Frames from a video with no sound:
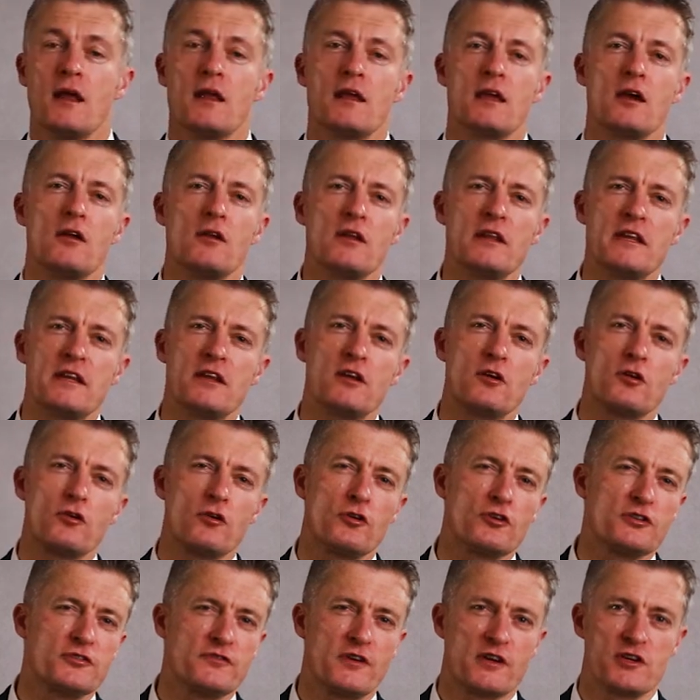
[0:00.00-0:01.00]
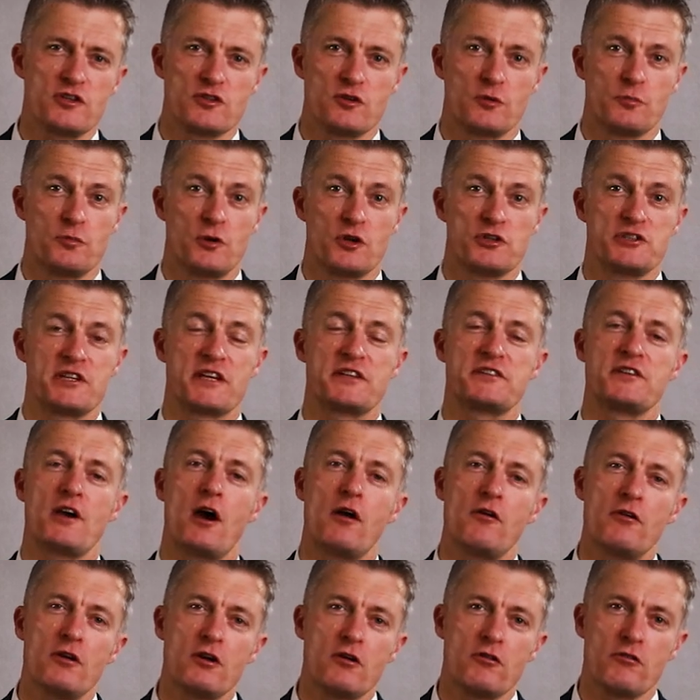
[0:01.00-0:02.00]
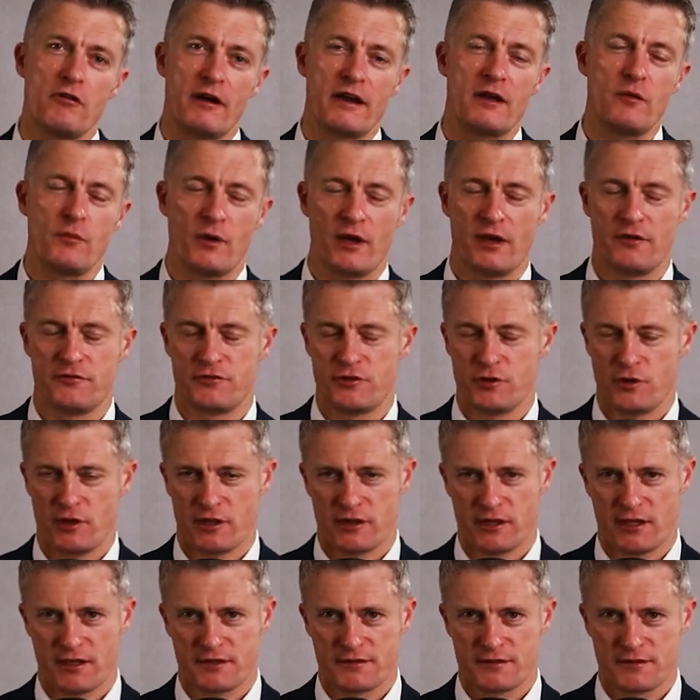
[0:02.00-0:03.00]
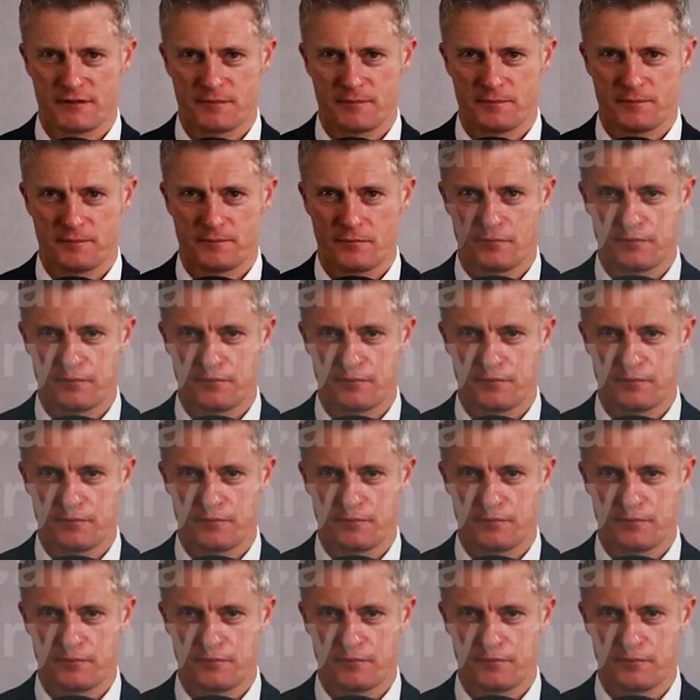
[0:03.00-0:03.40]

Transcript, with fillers: You know, leading cross-functional projects are a great way of doing this.